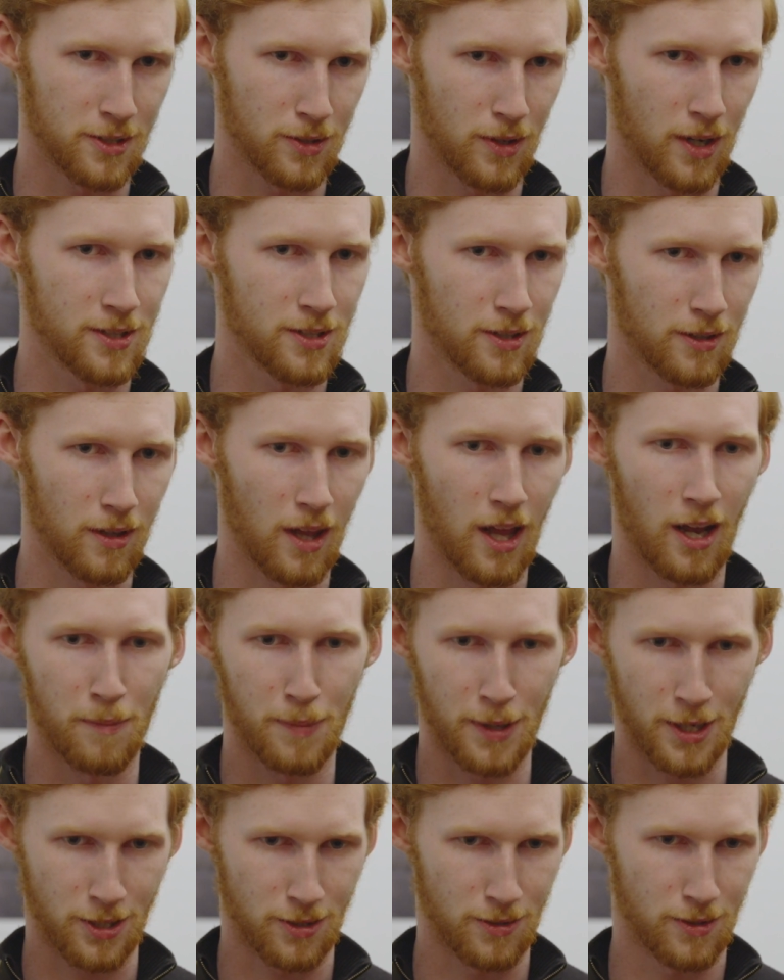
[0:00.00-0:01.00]
So I took a lot of
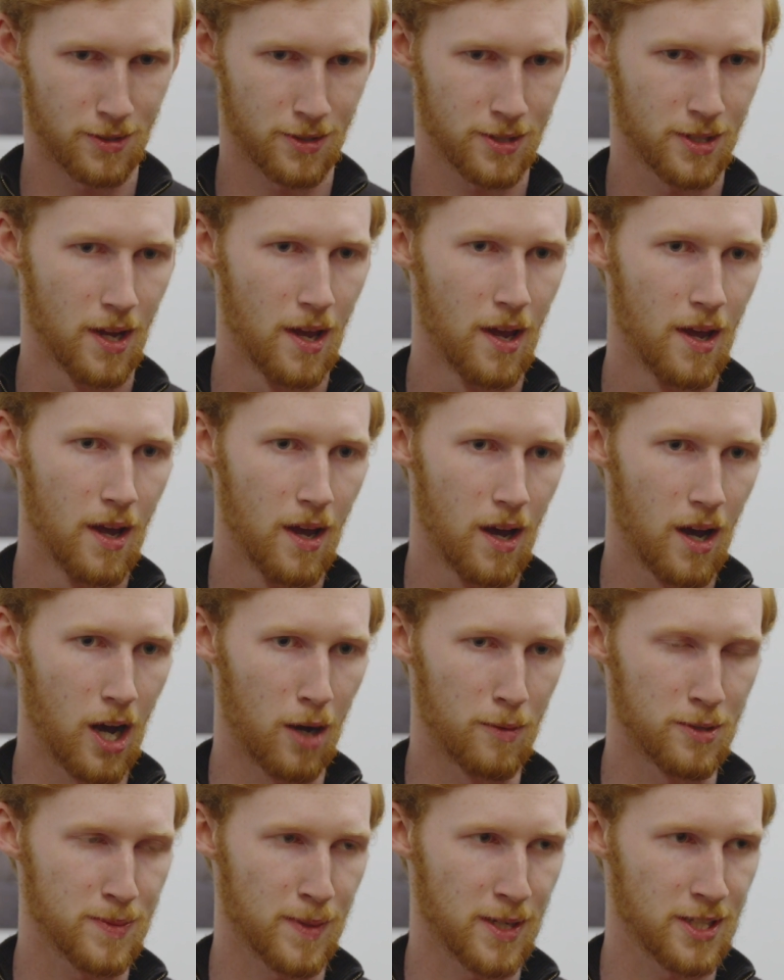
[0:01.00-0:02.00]
pictures,
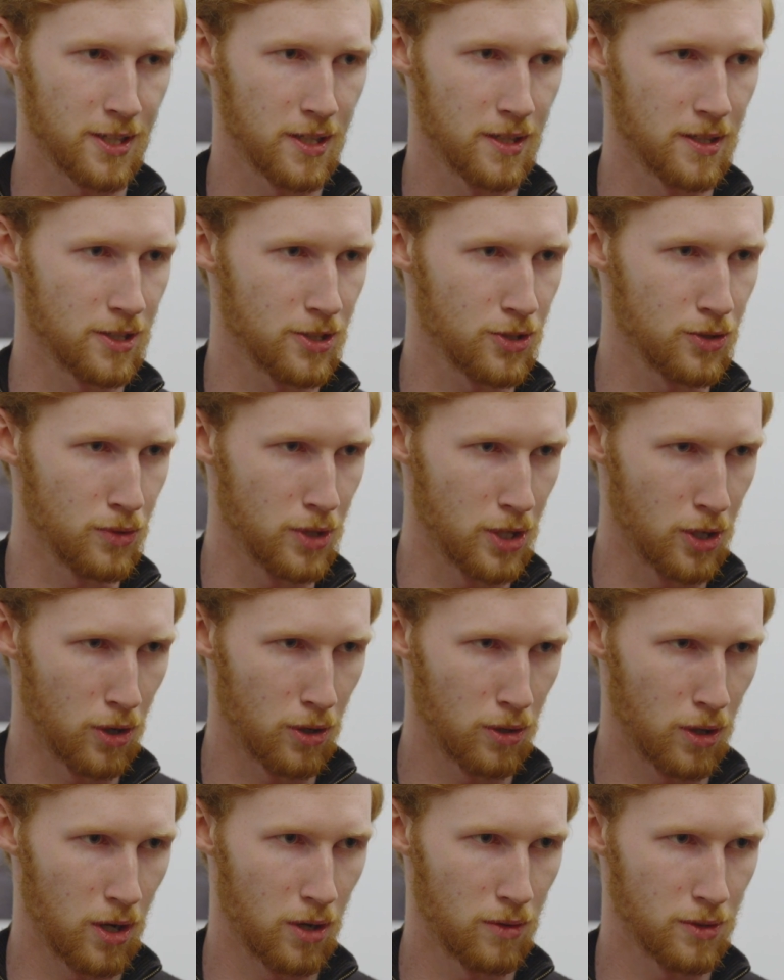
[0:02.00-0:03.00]
especially in the
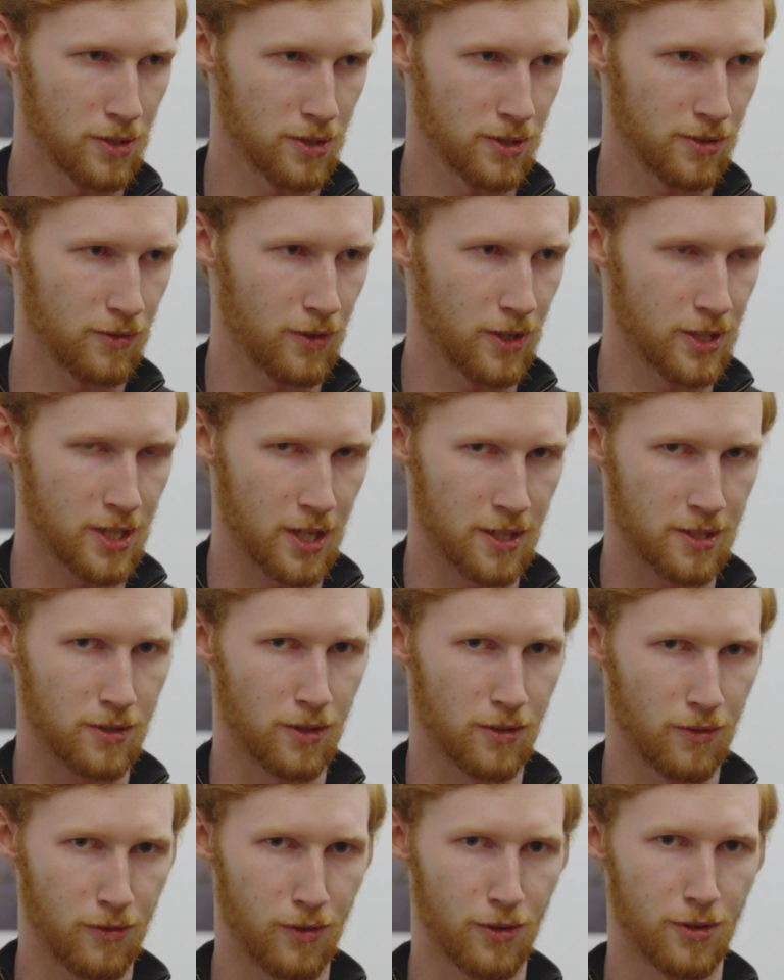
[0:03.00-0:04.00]
Studiolo, which is
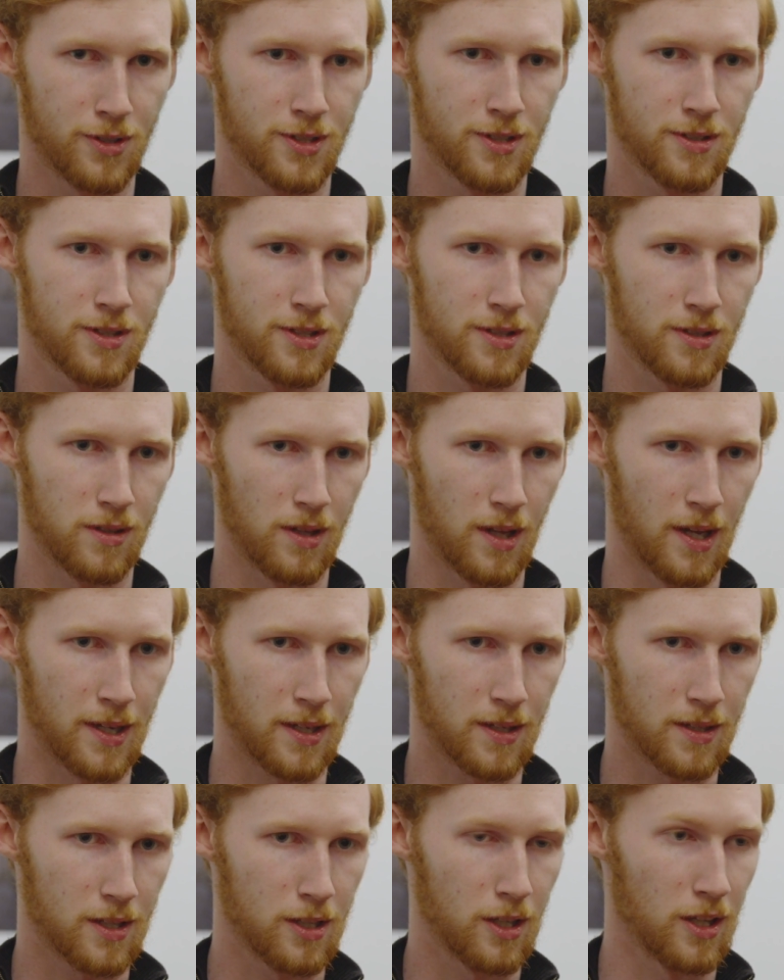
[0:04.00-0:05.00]
Francesco I's like
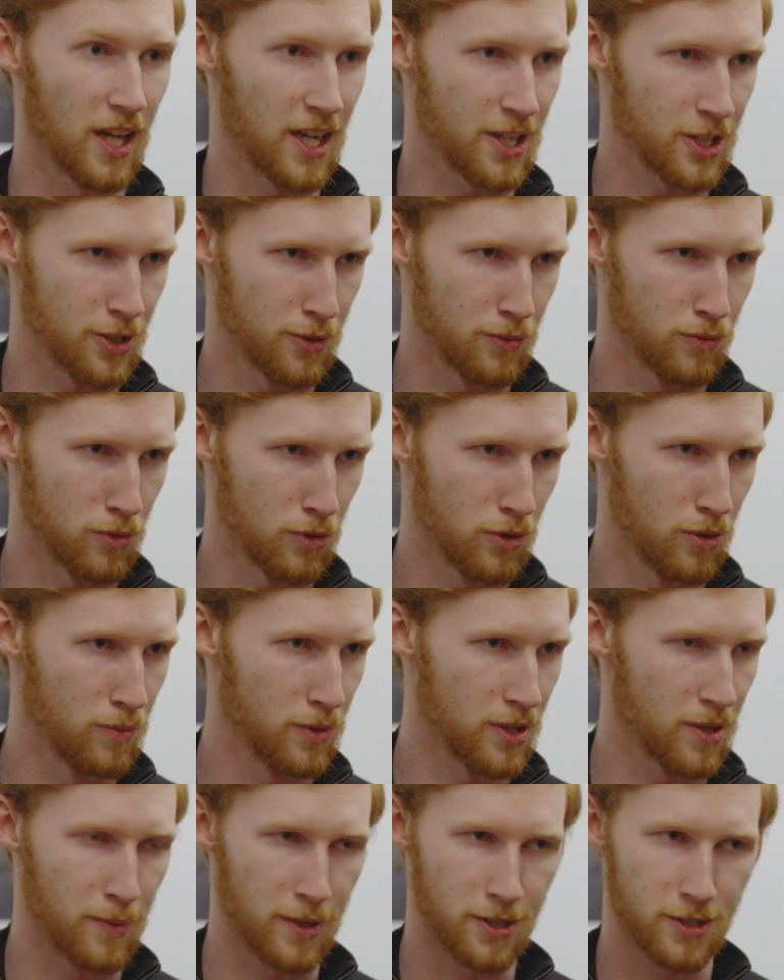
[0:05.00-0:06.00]
collection room
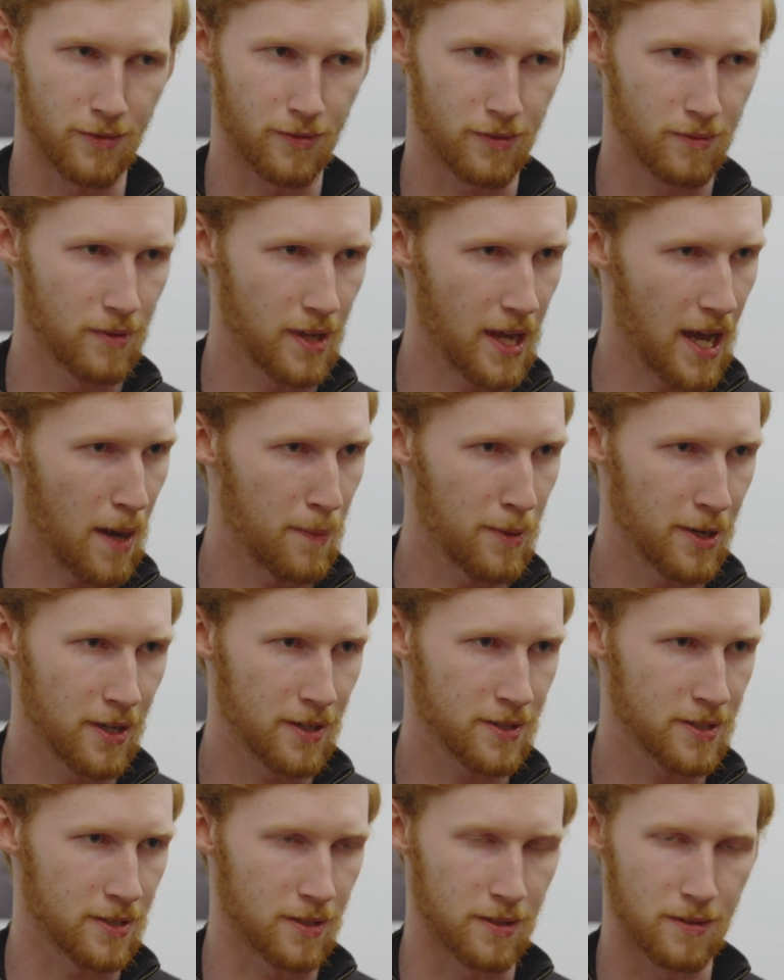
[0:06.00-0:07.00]
with a bunch of
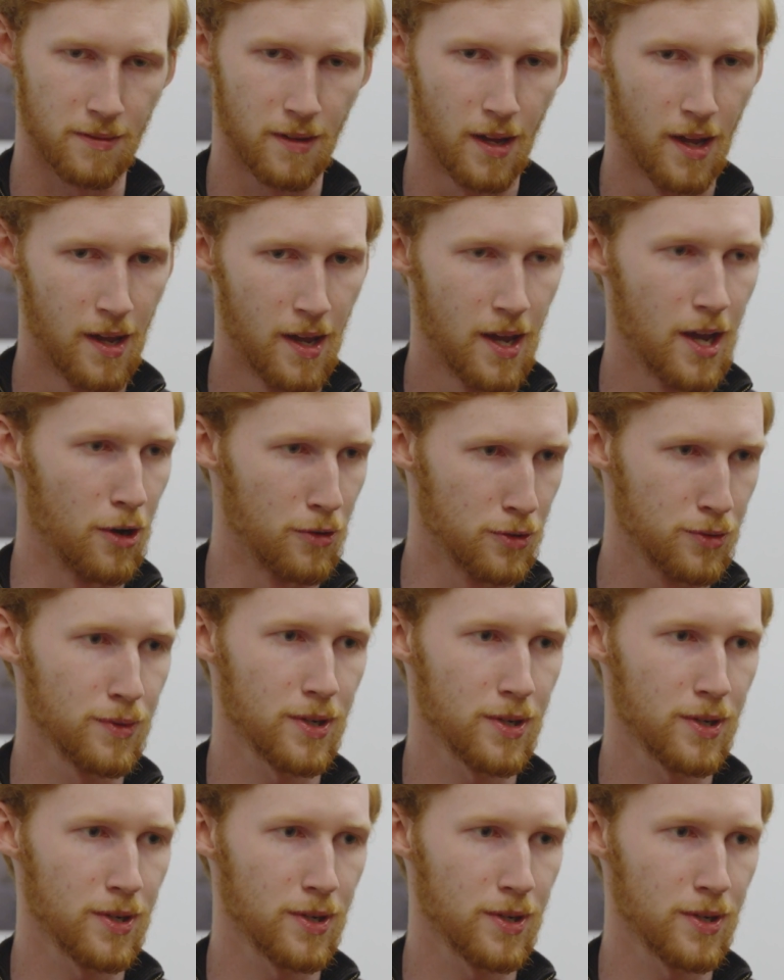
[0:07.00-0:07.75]
cabinets, and it was